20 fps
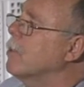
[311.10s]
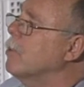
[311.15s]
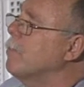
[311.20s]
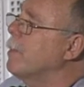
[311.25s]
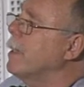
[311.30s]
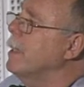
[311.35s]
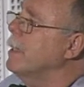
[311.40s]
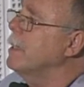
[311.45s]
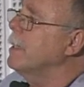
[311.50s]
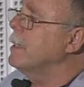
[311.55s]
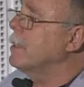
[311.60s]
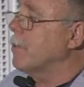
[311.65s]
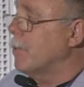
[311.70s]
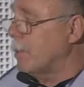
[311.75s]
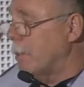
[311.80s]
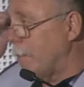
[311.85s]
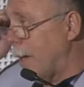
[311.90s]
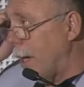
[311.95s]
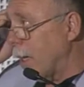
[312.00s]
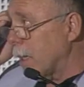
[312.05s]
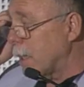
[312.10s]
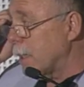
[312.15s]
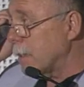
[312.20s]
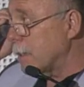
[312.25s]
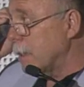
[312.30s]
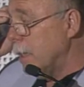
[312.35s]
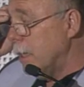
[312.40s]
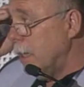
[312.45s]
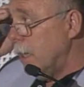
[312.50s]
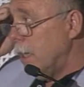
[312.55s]
to bring this on the
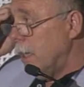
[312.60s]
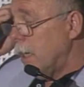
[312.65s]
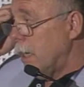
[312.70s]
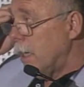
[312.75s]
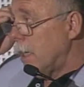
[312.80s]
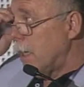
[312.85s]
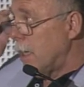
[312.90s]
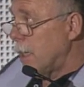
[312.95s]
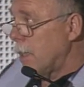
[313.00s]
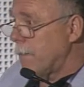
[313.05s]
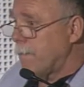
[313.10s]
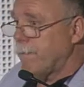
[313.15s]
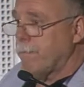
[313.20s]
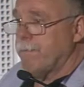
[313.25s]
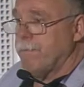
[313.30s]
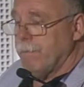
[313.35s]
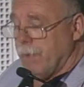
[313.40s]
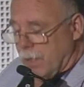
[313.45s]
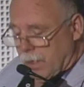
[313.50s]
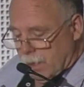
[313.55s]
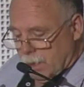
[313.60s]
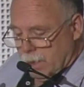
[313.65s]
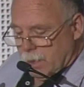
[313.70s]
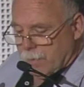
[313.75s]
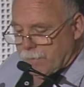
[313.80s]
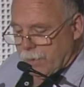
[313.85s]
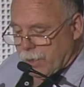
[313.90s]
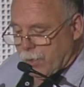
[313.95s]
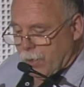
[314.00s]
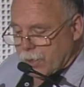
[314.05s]
market,
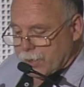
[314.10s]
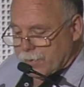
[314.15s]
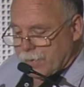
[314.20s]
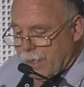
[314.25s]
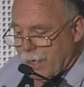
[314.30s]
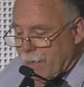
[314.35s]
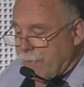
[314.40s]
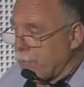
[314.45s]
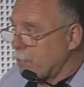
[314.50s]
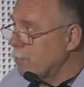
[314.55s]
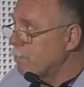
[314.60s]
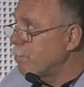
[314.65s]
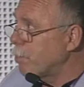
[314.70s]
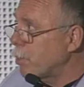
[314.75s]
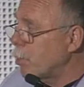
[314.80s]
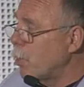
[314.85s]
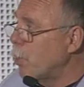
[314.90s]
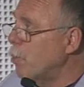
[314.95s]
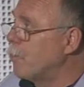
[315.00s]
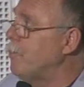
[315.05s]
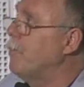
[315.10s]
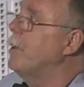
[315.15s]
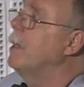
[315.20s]
because you have to prove